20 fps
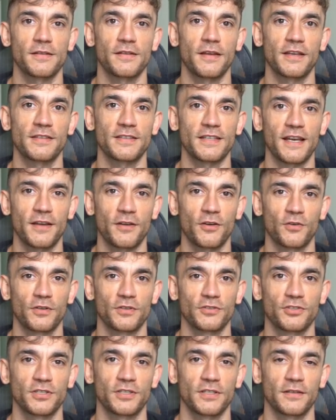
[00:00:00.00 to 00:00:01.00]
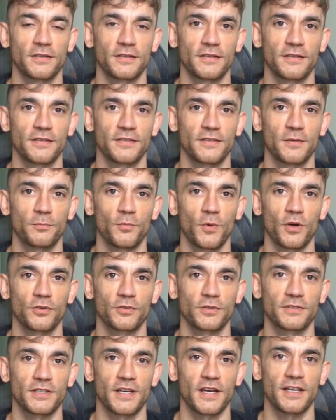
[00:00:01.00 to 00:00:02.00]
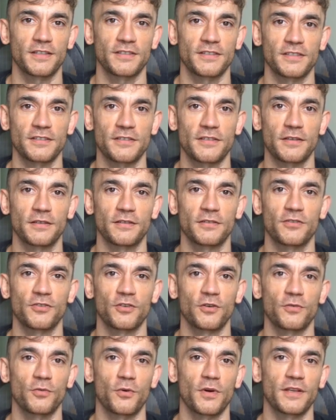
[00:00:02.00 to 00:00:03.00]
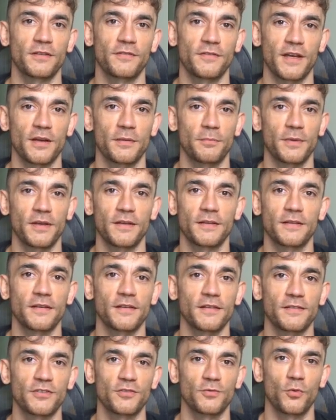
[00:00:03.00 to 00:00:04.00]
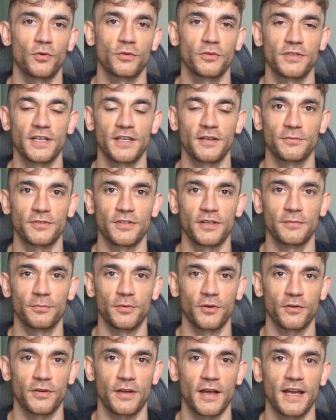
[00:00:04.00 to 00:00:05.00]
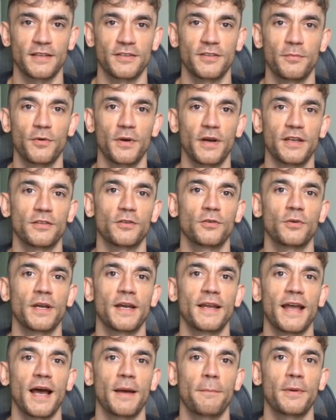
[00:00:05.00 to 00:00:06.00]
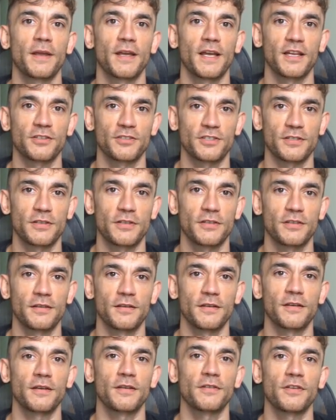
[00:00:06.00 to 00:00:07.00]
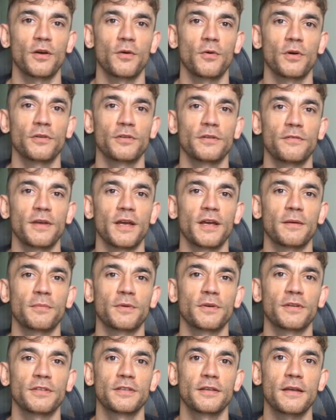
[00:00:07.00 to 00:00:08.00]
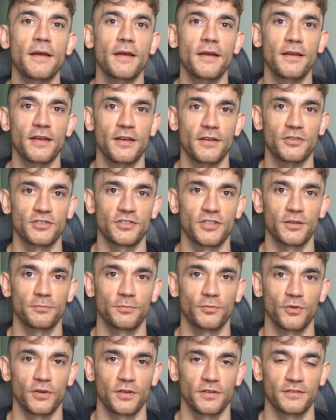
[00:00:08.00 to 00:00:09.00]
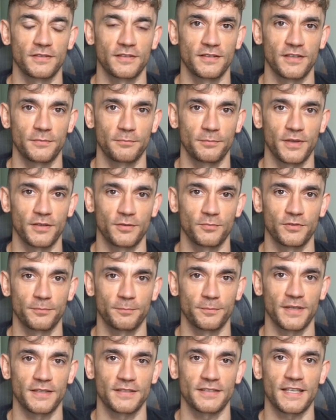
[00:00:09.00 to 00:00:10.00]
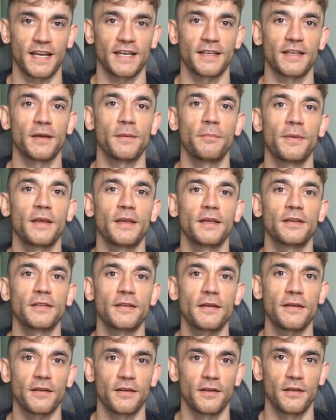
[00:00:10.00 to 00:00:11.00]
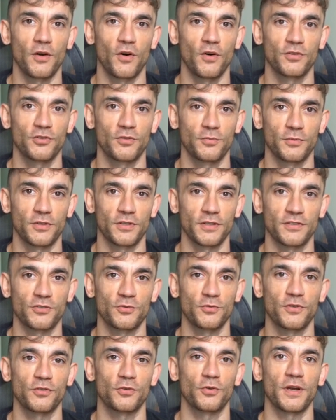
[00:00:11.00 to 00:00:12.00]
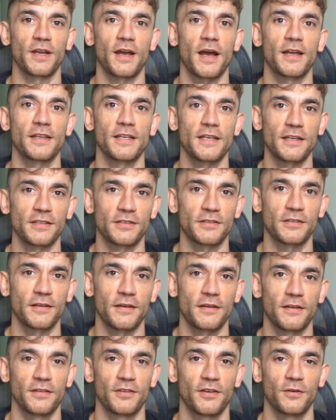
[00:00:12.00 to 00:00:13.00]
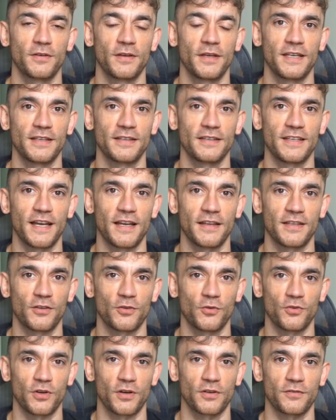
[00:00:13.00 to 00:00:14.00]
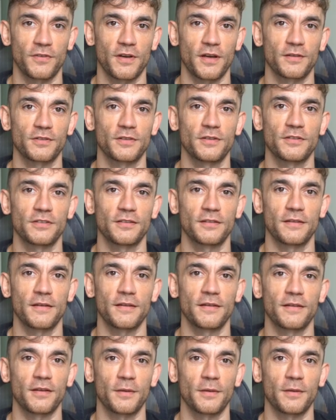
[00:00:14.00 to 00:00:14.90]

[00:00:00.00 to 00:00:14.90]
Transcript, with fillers: This technology democratizes software development. Small teams can build enterprise-grade applications. Solo developers can ship products that compete with big tech companies. Entrepreneurs with great ideas don't need technical co-founders.